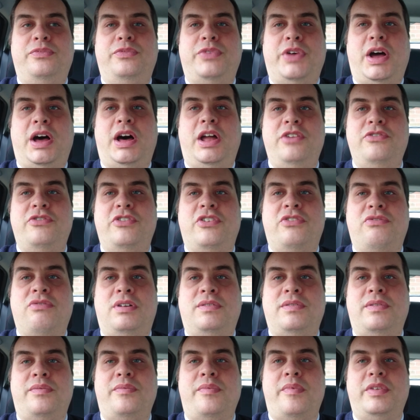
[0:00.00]
hundreds
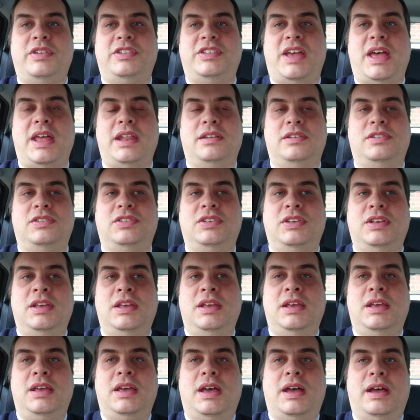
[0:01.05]
rather than the tens,
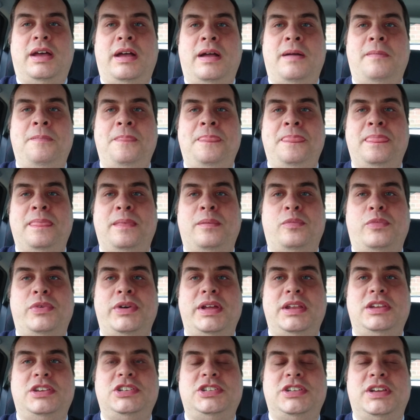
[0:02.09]

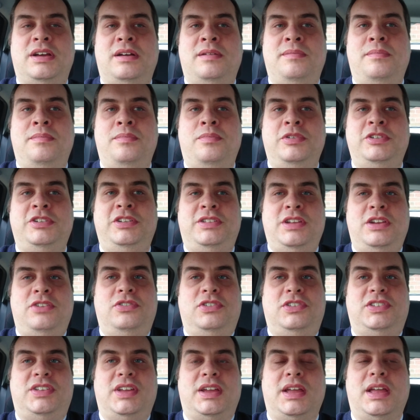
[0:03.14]
which is
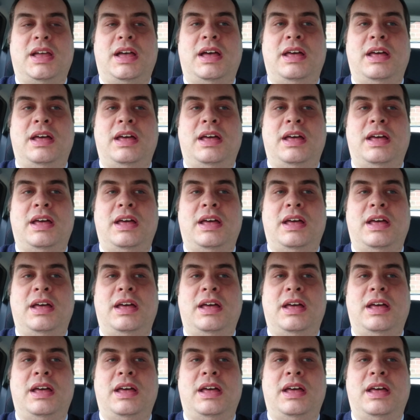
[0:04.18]
interesting.